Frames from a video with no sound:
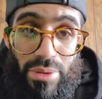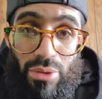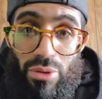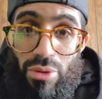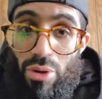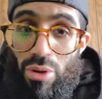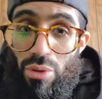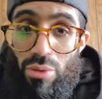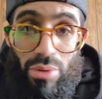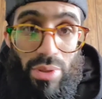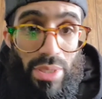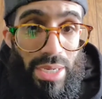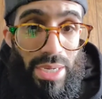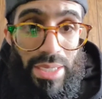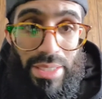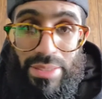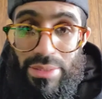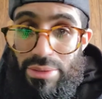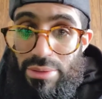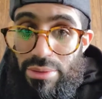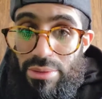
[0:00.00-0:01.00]
No
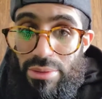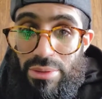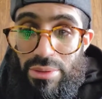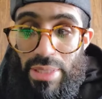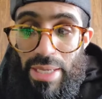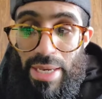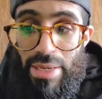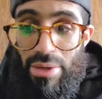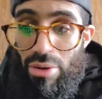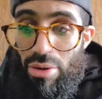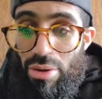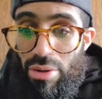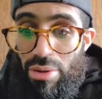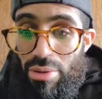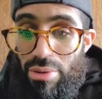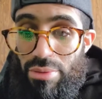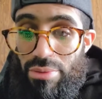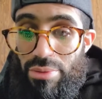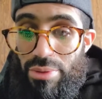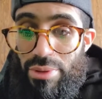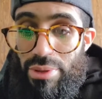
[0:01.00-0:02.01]
lines at all.
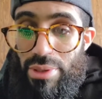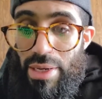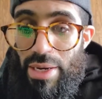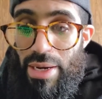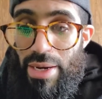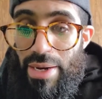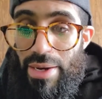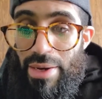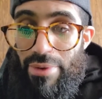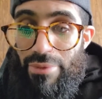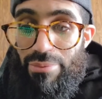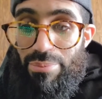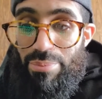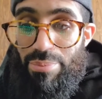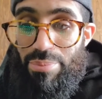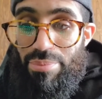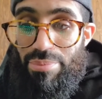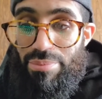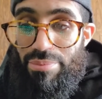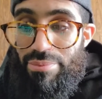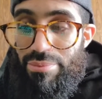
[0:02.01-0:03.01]
I've
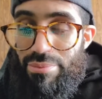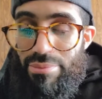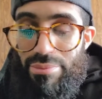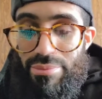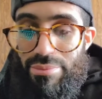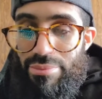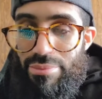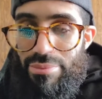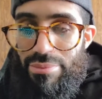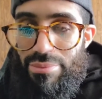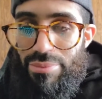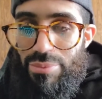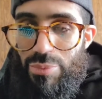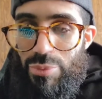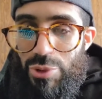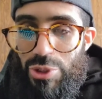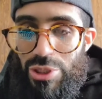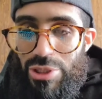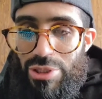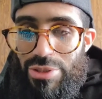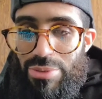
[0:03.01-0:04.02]

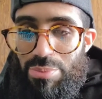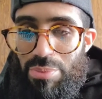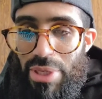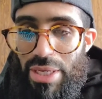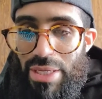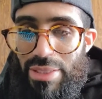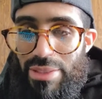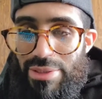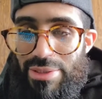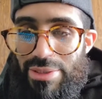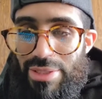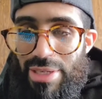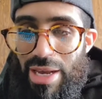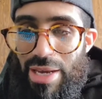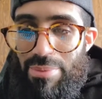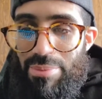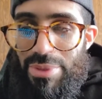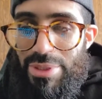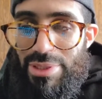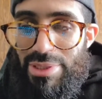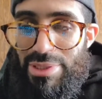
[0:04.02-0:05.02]
just made a
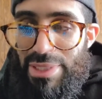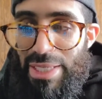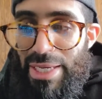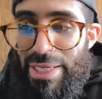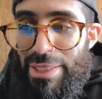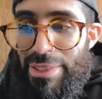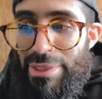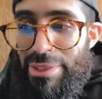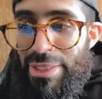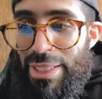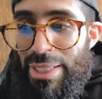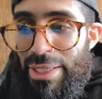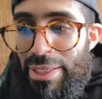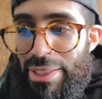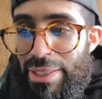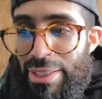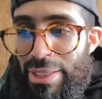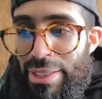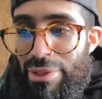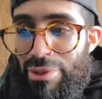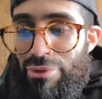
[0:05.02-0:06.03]
slight mistake,
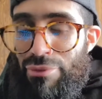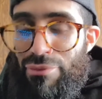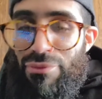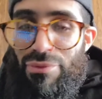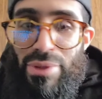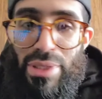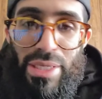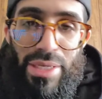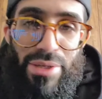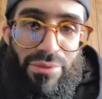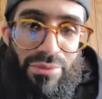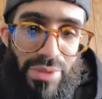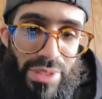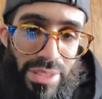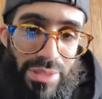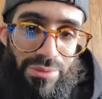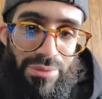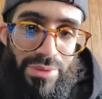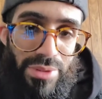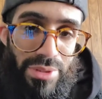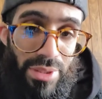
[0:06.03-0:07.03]
and I don't feel like
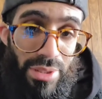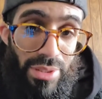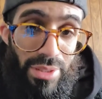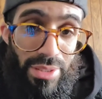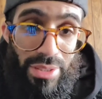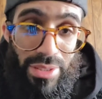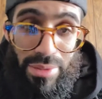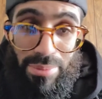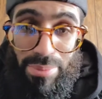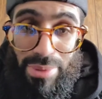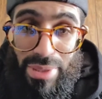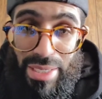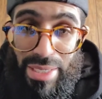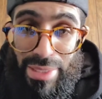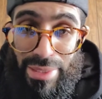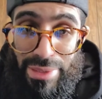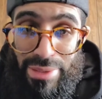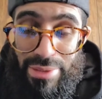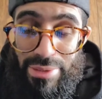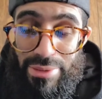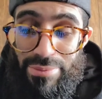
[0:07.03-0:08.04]
really returning it
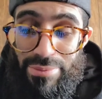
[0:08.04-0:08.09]
back.